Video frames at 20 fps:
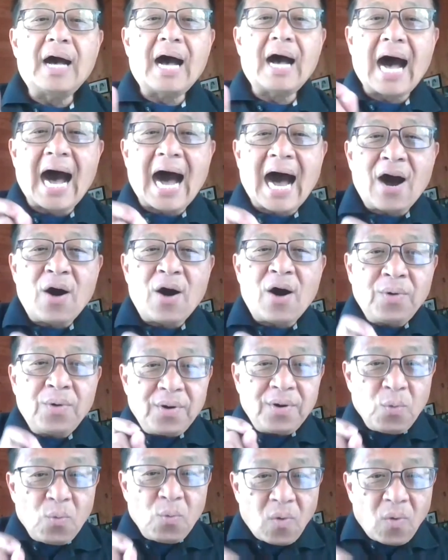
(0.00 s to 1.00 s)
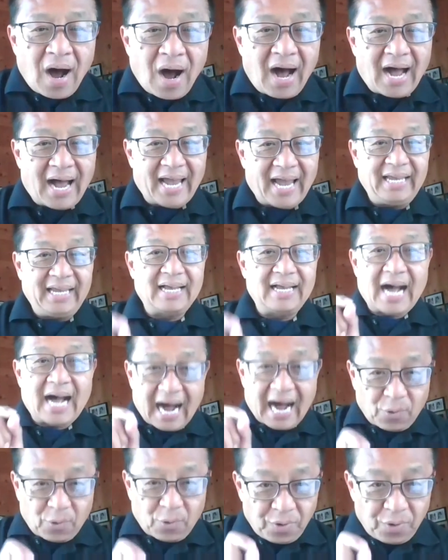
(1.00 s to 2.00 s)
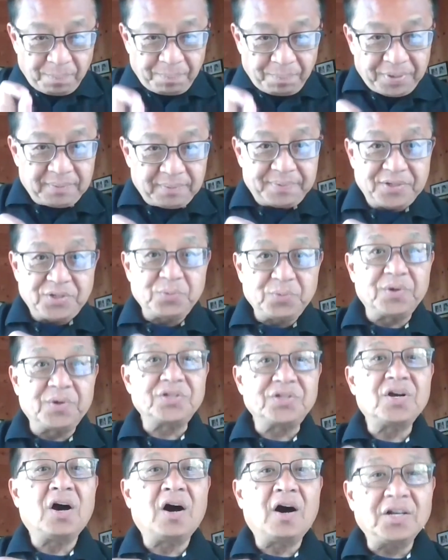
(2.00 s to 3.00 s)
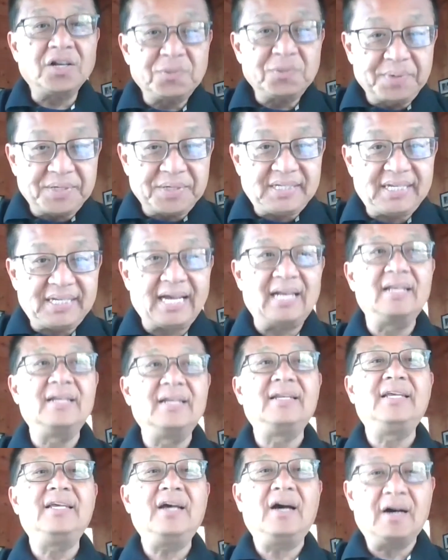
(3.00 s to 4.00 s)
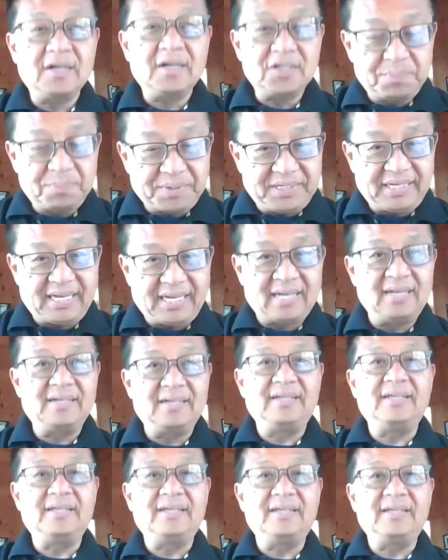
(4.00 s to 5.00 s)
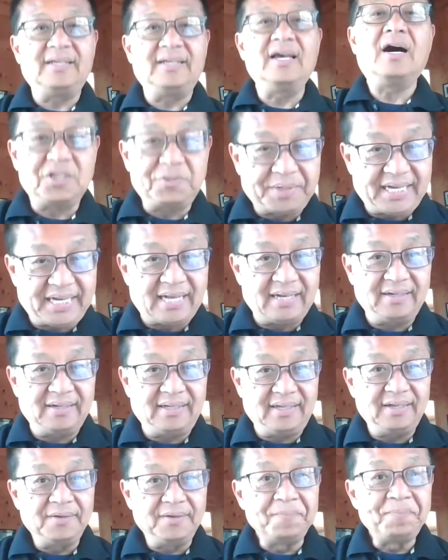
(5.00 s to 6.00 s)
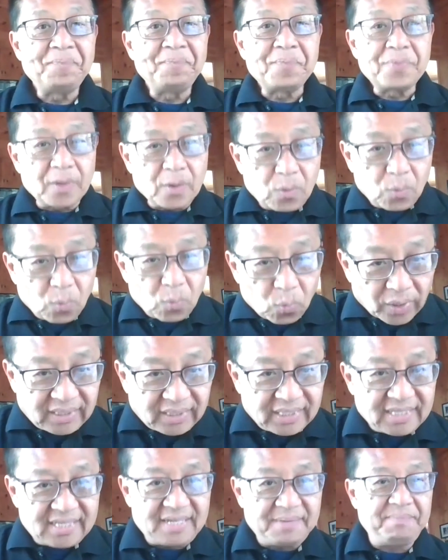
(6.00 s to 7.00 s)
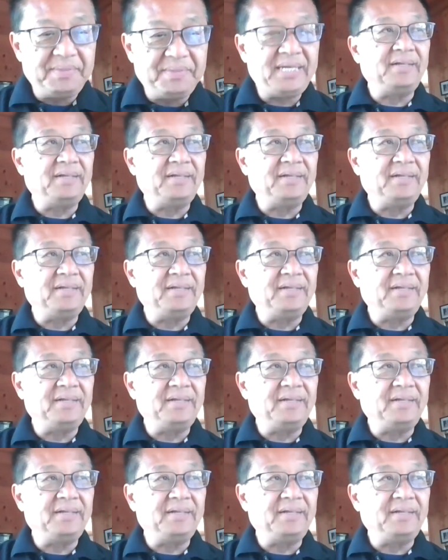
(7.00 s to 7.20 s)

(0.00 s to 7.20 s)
Our why, our purpose was hospitality, hospitality, hospitality. What does it